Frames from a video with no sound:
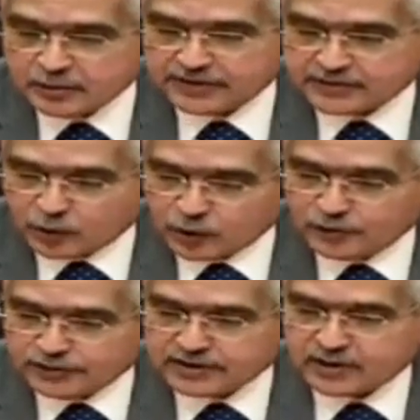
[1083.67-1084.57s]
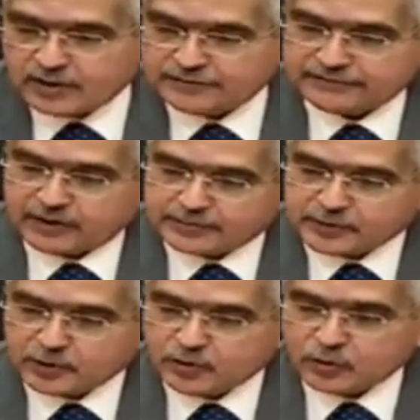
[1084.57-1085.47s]
with rollover of
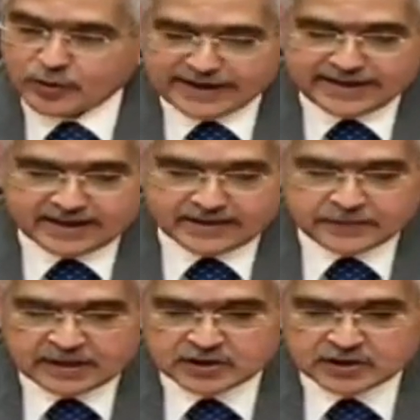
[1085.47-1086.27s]
up to 1 year,